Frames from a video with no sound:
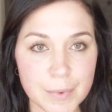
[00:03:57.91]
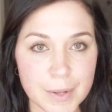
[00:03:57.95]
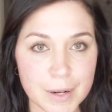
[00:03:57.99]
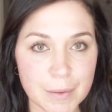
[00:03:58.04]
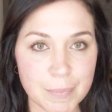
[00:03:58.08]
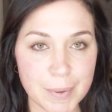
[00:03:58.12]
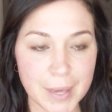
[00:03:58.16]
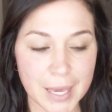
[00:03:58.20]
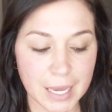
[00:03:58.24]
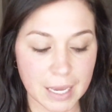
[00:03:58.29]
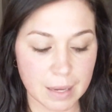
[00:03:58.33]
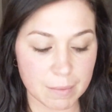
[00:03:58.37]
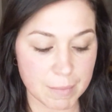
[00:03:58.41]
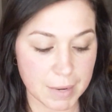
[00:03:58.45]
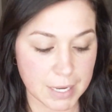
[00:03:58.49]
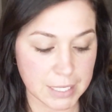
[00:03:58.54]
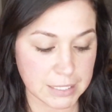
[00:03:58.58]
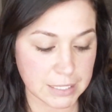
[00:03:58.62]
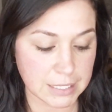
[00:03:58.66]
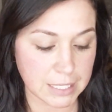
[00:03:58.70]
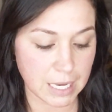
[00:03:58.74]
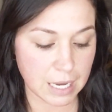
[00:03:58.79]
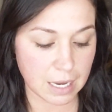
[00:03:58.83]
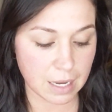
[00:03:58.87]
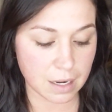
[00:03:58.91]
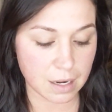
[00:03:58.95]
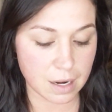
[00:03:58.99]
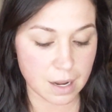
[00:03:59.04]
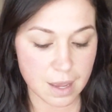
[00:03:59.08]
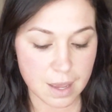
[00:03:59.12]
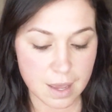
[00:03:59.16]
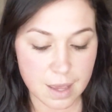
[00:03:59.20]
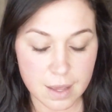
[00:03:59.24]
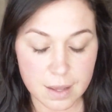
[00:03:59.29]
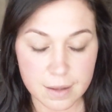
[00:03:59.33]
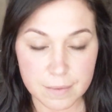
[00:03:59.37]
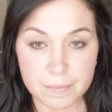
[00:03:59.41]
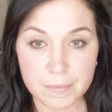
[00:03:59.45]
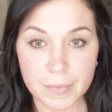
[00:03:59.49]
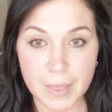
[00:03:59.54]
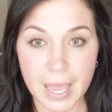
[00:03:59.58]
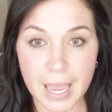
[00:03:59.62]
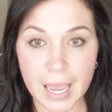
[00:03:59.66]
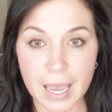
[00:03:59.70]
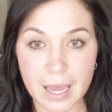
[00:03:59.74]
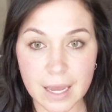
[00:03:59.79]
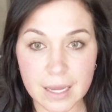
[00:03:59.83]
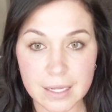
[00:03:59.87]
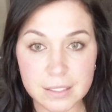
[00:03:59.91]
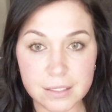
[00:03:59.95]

of pink in my skin. And